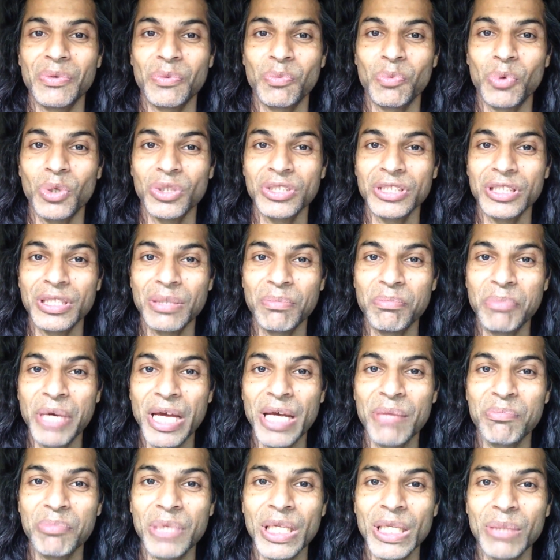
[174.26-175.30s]
what's the
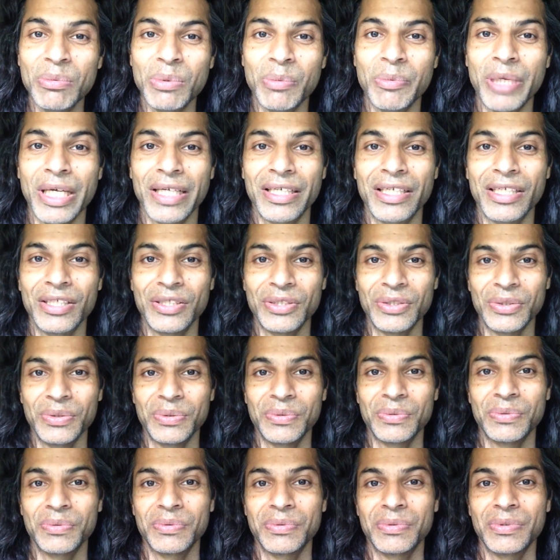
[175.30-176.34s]
bare minimum I can do
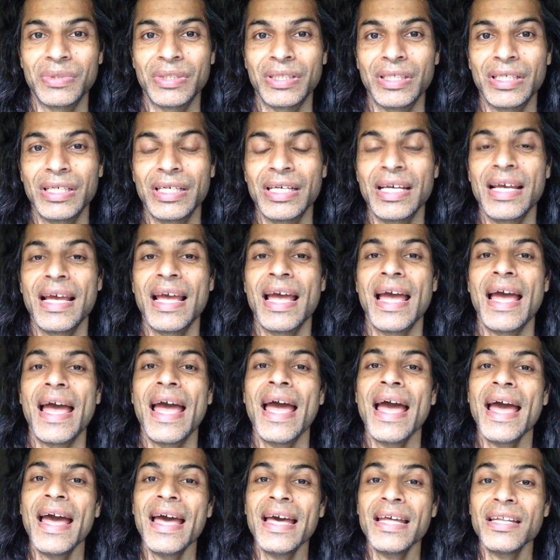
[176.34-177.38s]

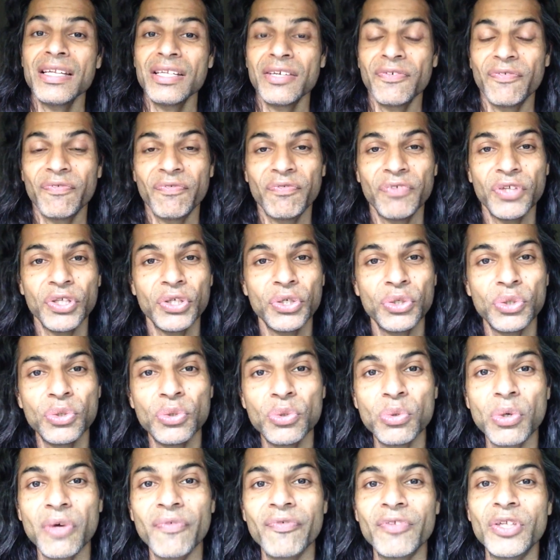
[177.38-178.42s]
and a
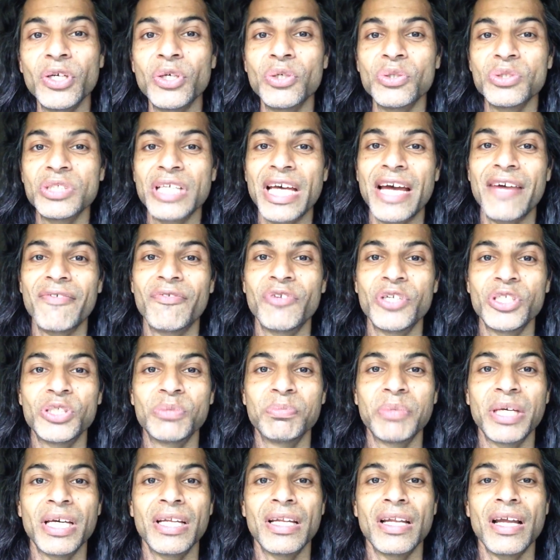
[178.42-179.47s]
few of those average
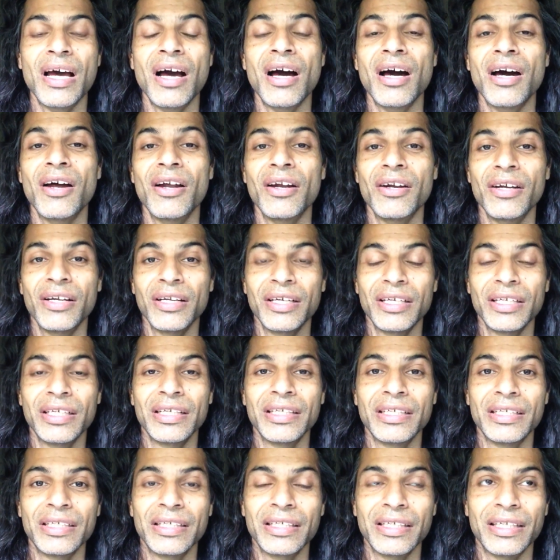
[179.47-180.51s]
men are
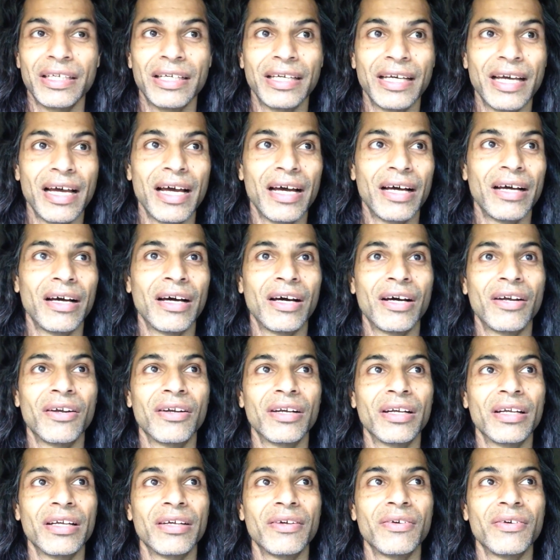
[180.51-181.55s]
uh, are